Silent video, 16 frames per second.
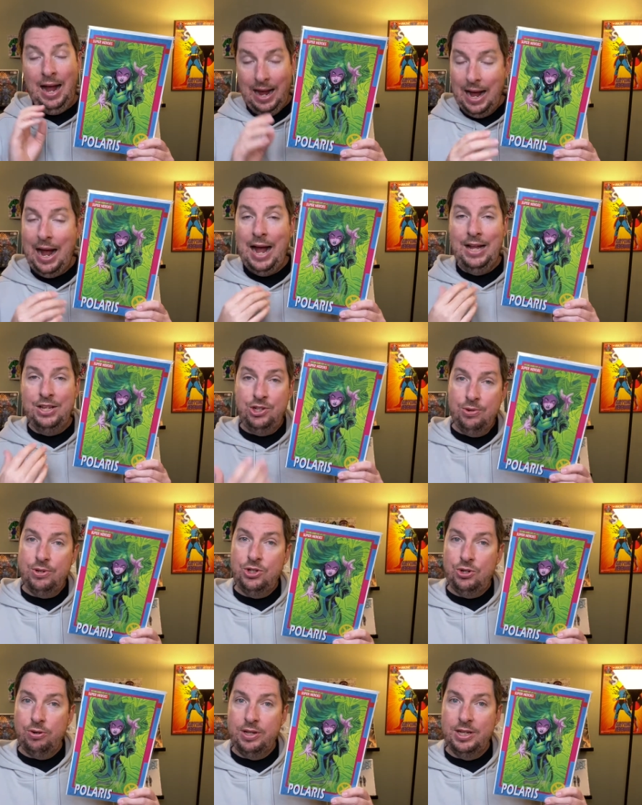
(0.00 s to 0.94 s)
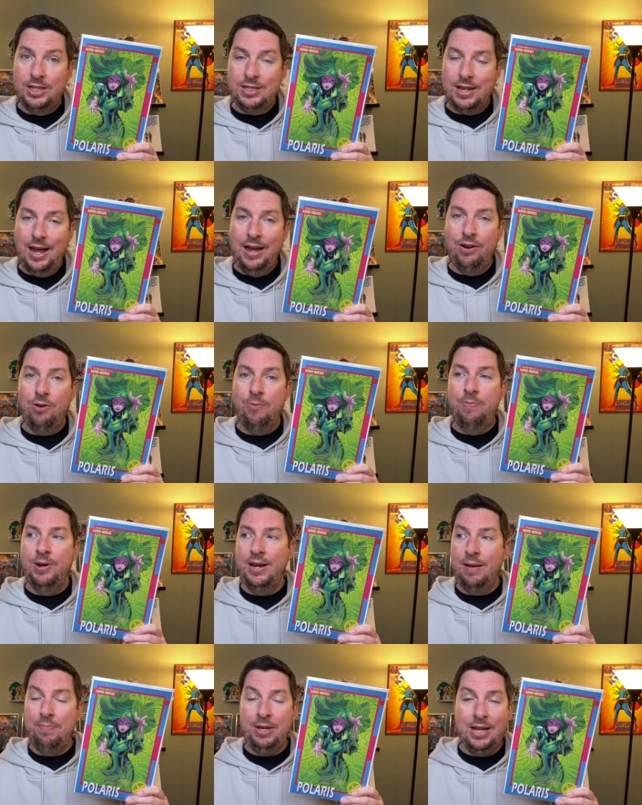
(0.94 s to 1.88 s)
I do enjoy this title,
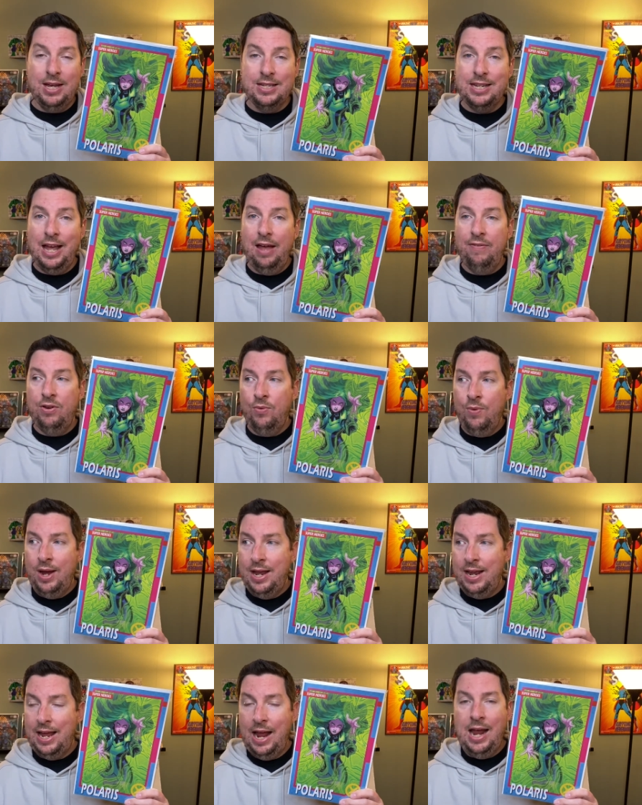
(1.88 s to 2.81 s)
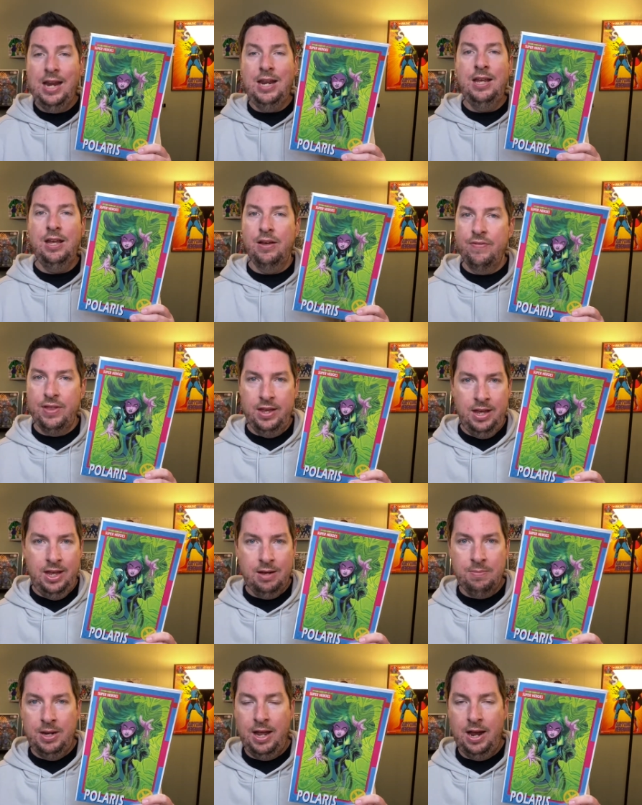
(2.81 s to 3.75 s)
but because I haven't read any of the
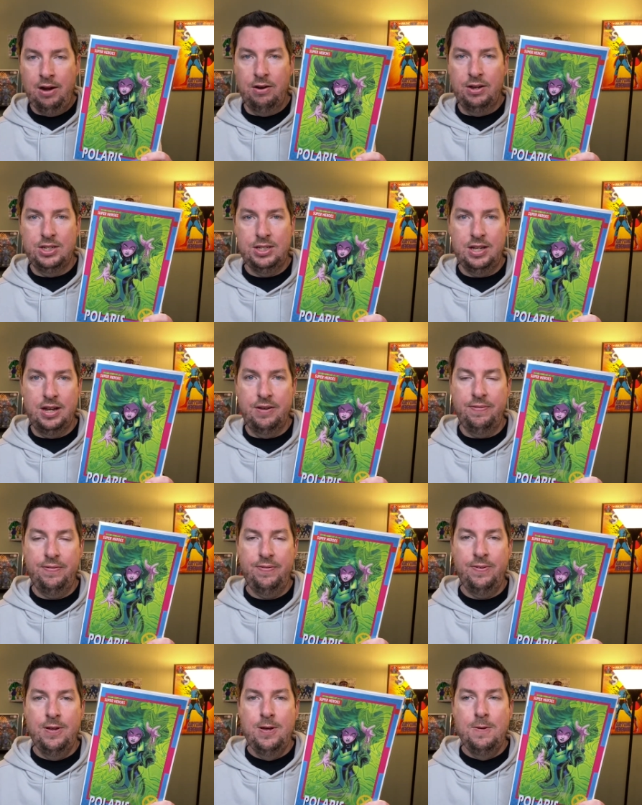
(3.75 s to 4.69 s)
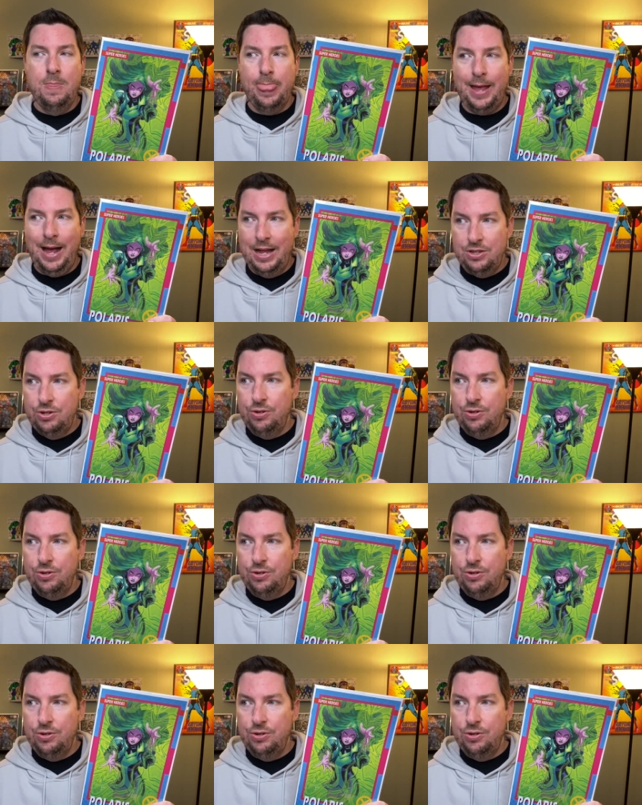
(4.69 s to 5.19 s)
Hickman era stuff, I do